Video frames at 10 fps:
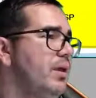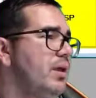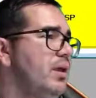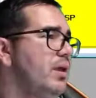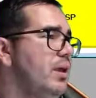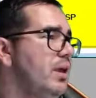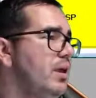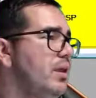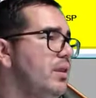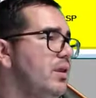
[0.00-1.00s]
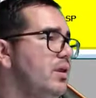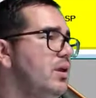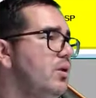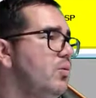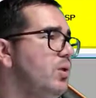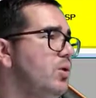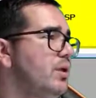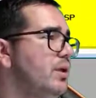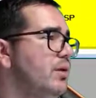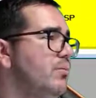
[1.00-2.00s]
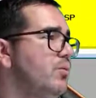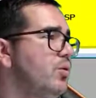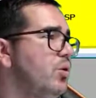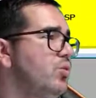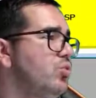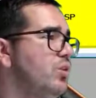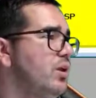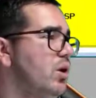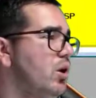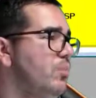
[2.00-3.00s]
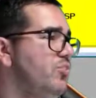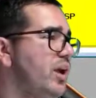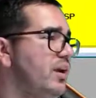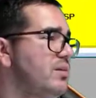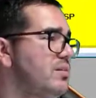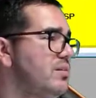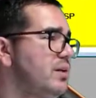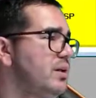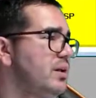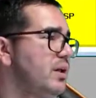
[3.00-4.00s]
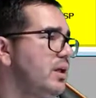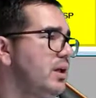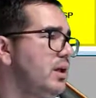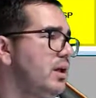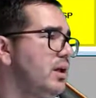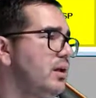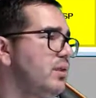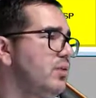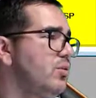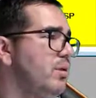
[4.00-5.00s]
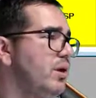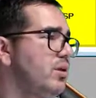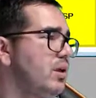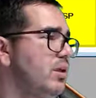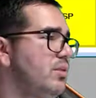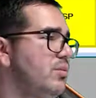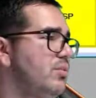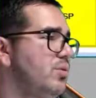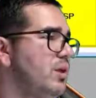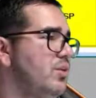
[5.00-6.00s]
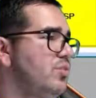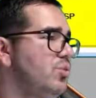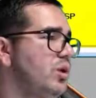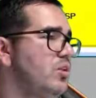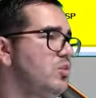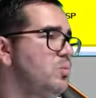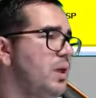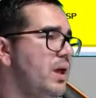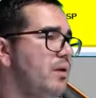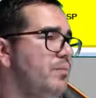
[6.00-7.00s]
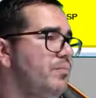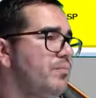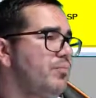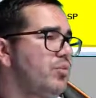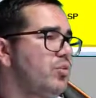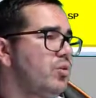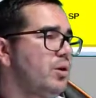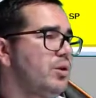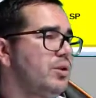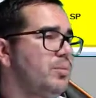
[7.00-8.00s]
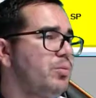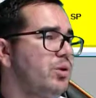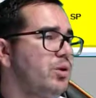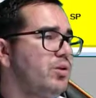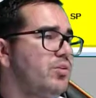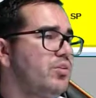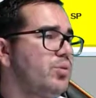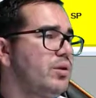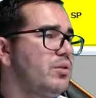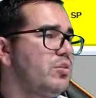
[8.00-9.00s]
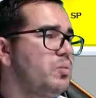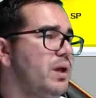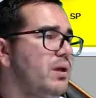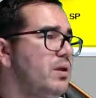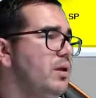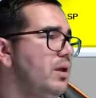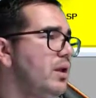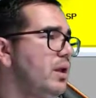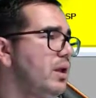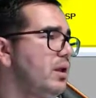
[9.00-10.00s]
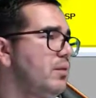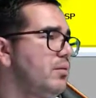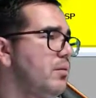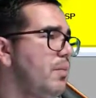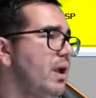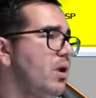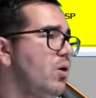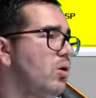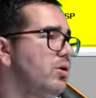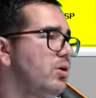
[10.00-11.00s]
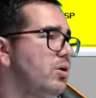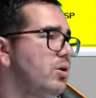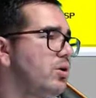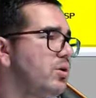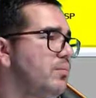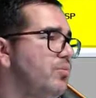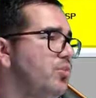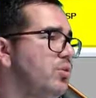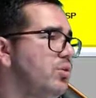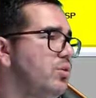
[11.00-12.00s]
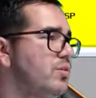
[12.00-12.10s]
And here we're gonna go to the objects and numeric and the string display. So I'm gonna put here the string display. And the back color here, I'm gonna choose